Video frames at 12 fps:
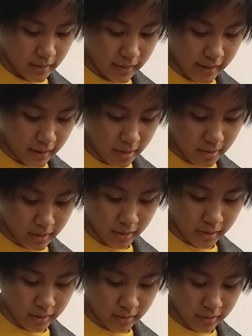The echo
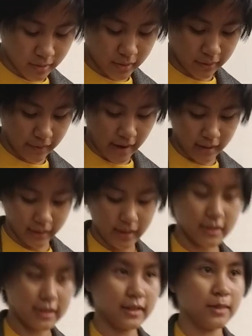returned through the valley
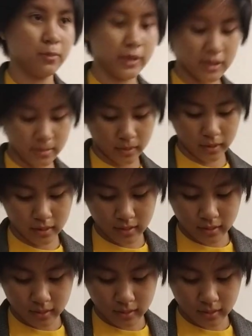as a deep whisper,